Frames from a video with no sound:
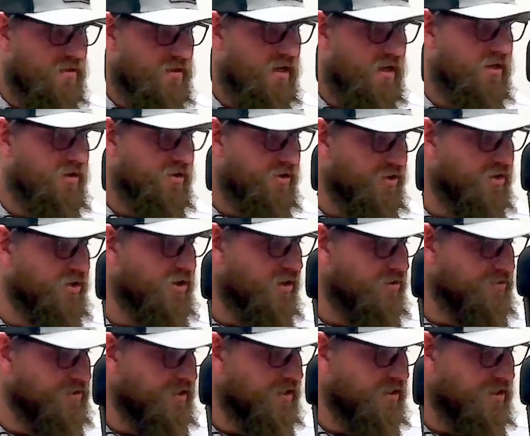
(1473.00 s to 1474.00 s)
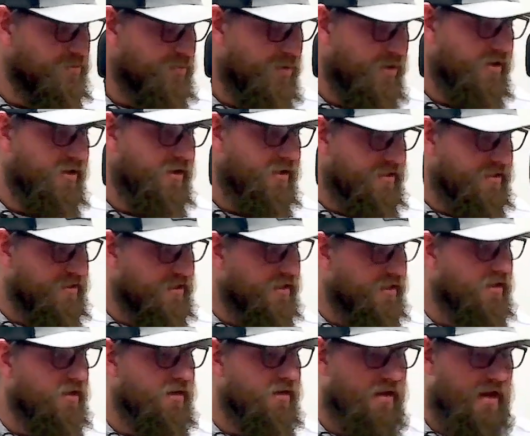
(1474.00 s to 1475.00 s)
lot of good coaching experience.
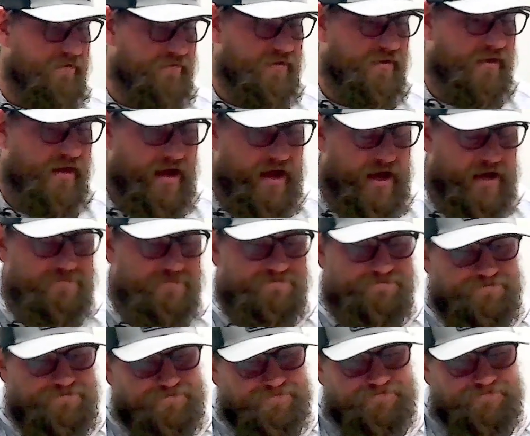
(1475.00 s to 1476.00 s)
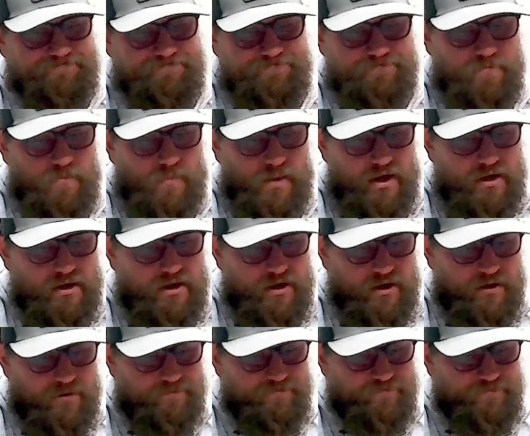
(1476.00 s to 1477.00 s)
And then after that,
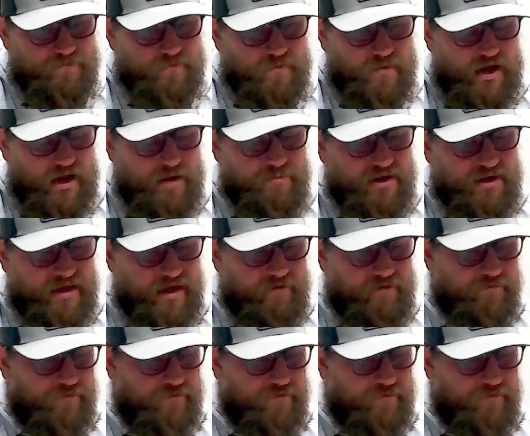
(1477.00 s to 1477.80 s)
I became